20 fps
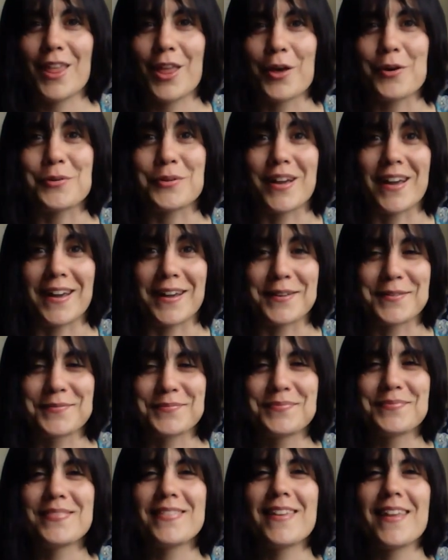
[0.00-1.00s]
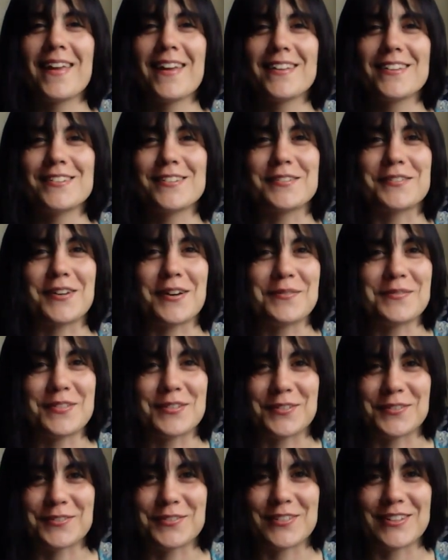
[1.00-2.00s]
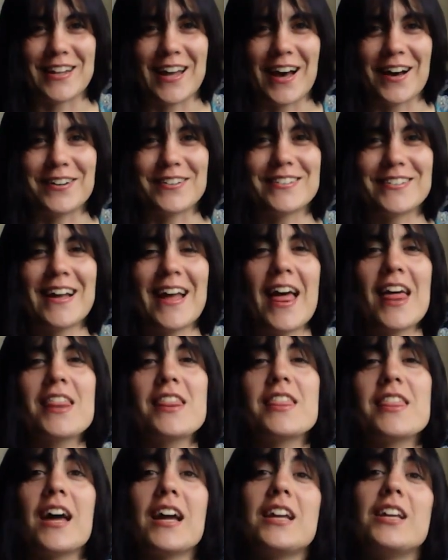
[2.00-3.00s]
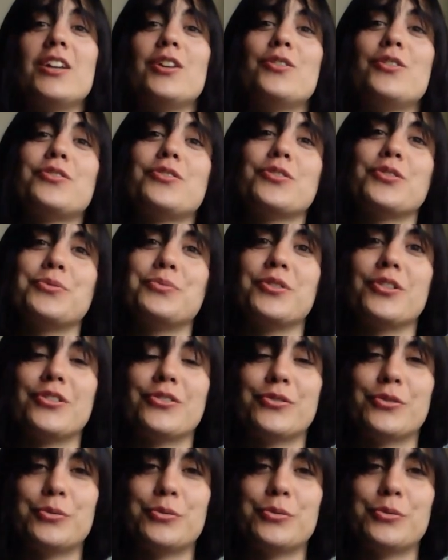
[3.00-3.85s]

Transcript: Okay, so I'm done for now. Thank you so much for